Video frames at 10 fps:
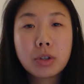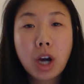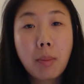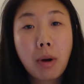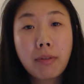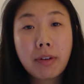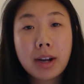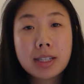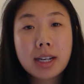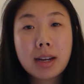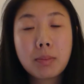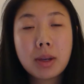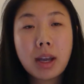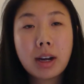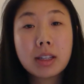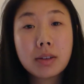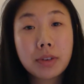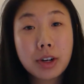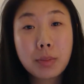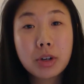job offer as an NP at a
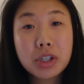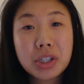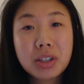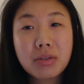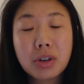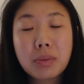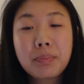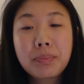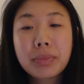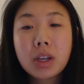different emergency room.